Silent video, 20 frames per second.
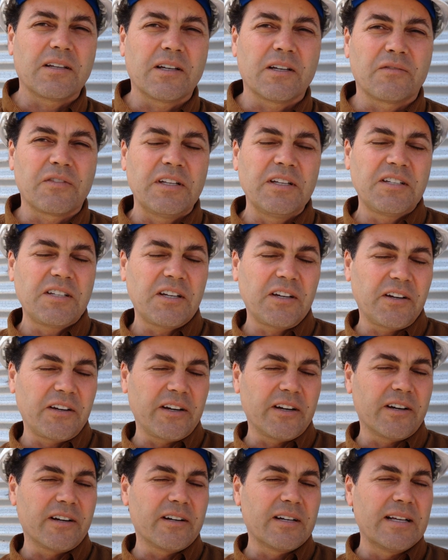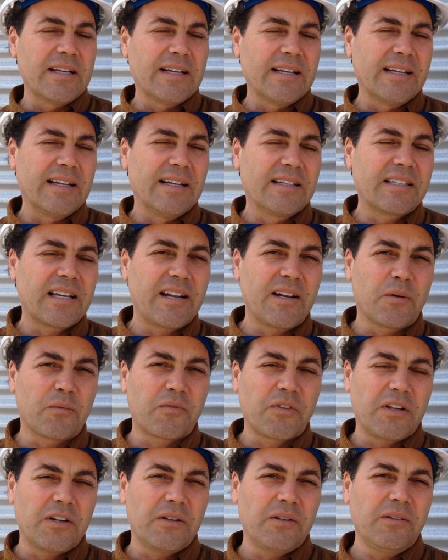of interior tenant
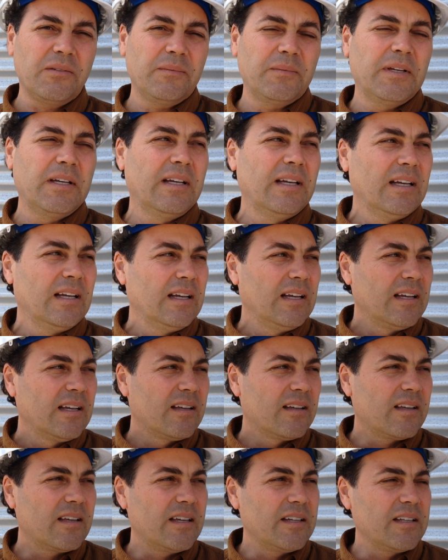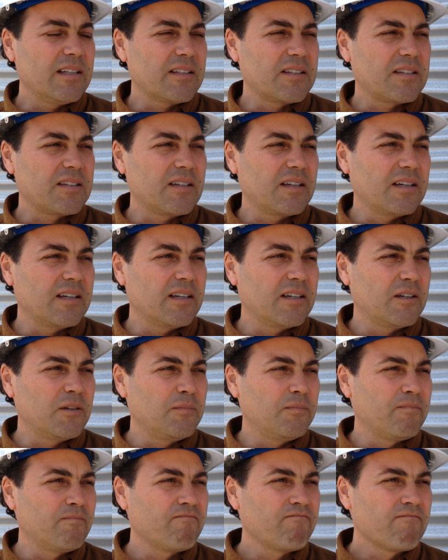fit-out, and
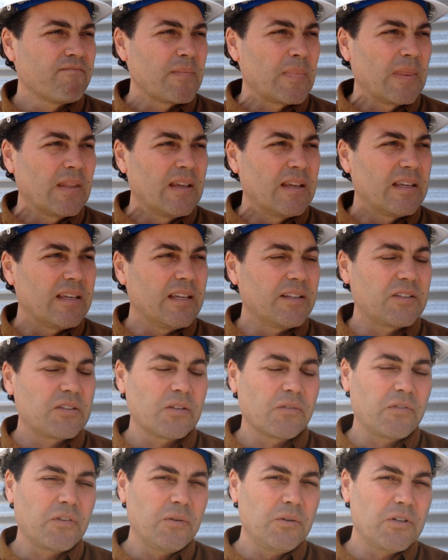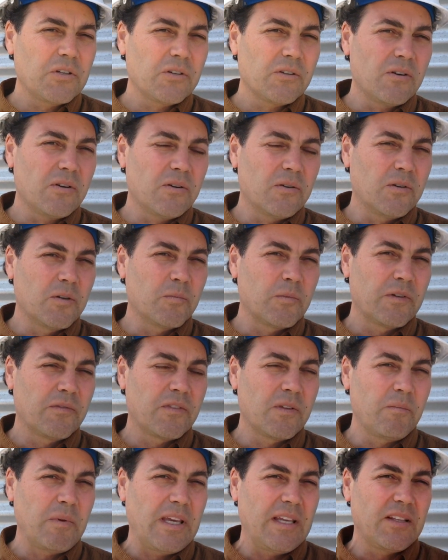it's the future home of
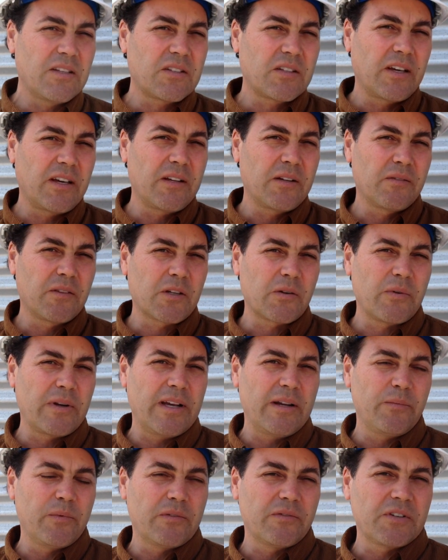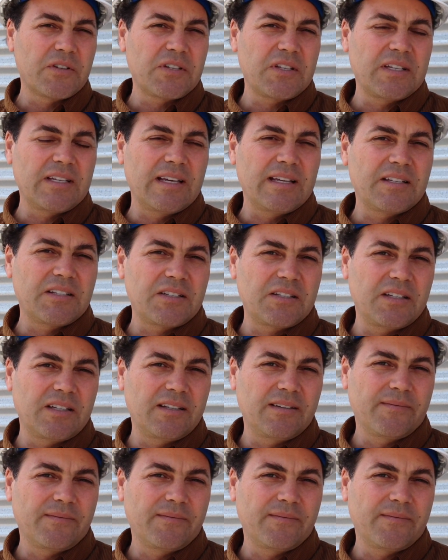the main site of the Grand River CHC.